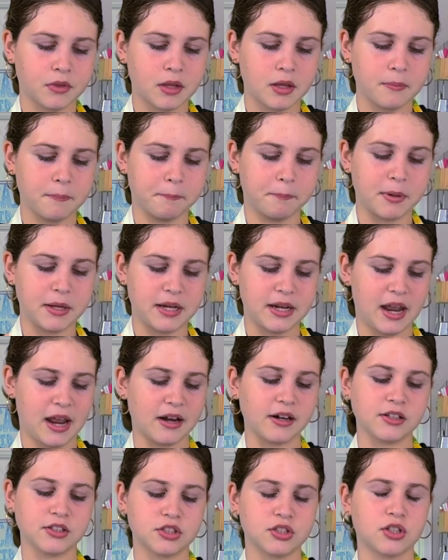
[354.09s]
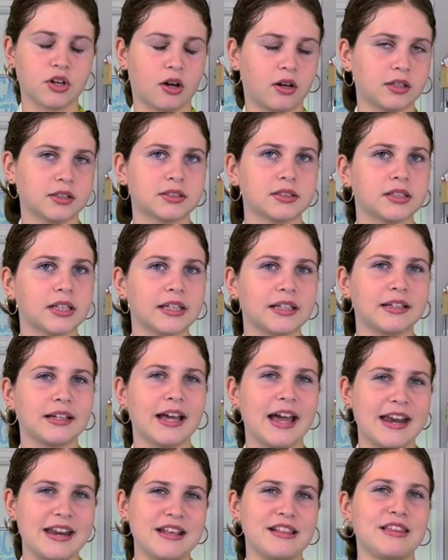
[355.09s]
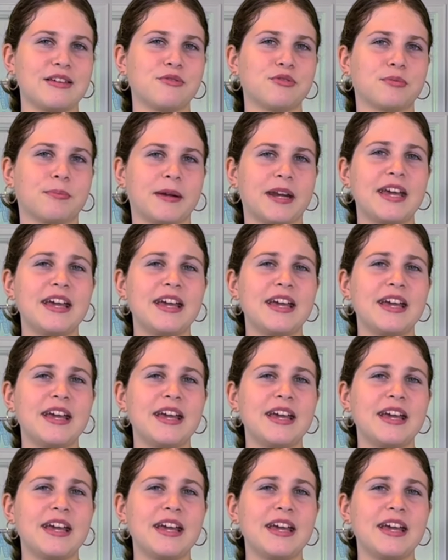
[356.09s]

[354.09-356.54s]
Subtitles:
banana sauce. Like anything with banana.